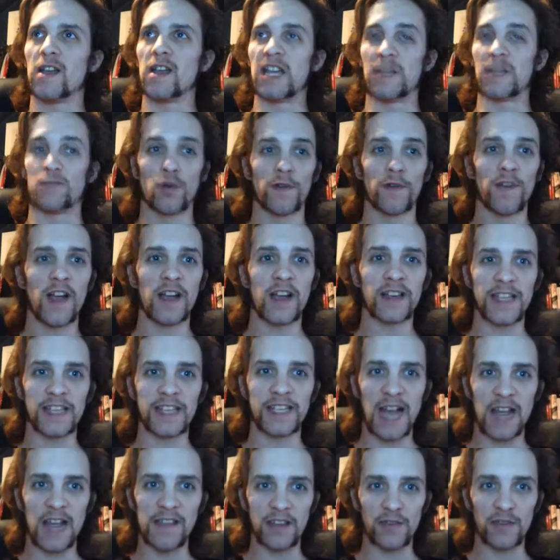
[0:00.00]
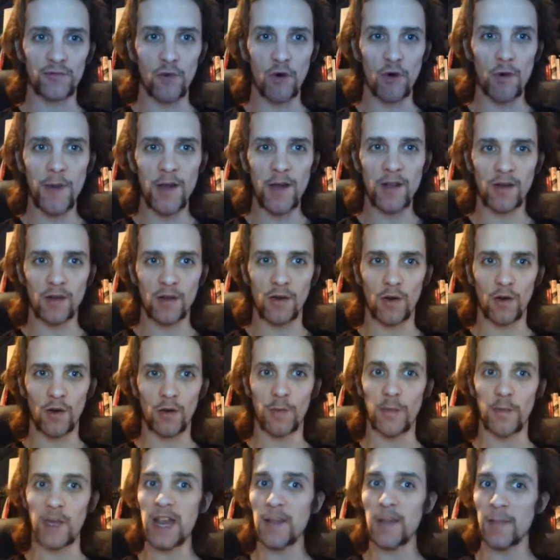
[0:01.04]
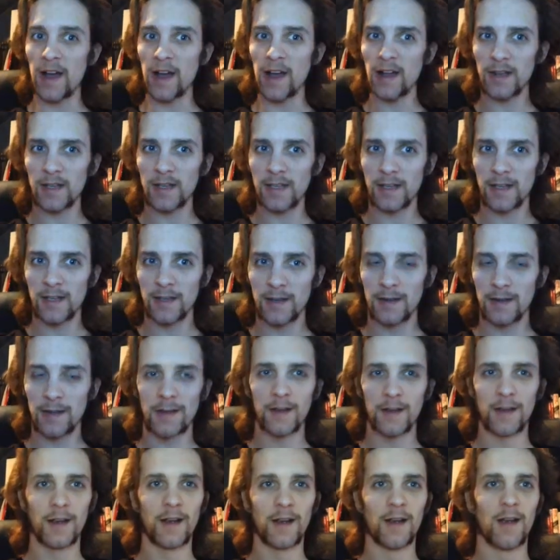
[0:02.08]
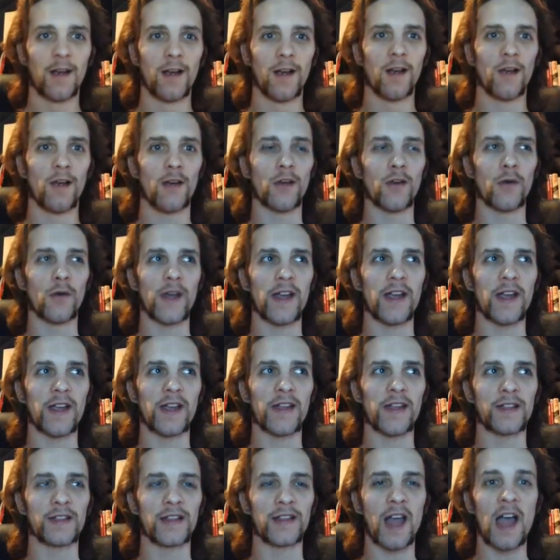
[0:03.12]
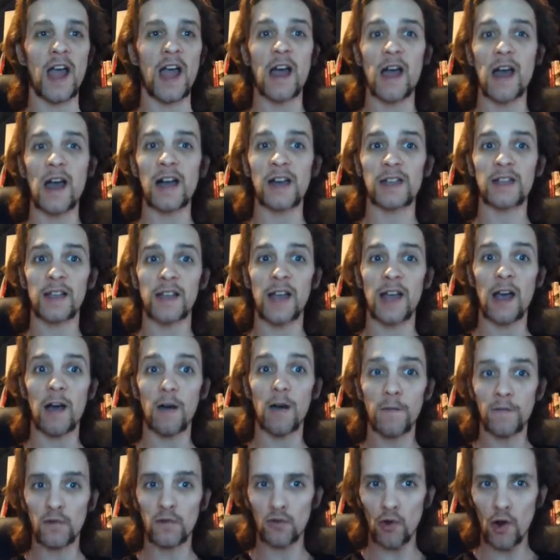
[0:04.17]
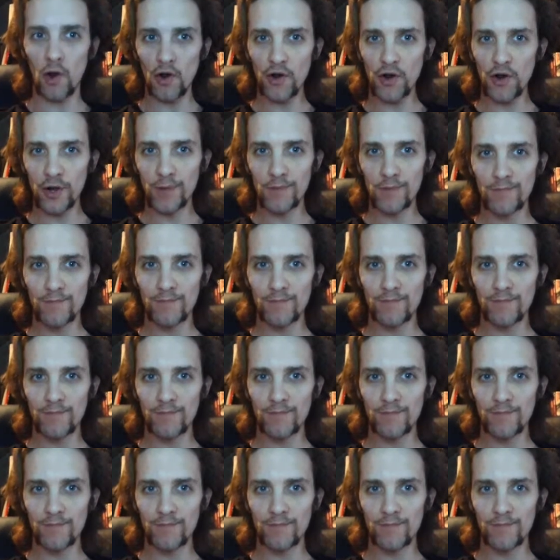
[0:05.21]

His brother has designed this robot called Baymax, who is actually a health droid,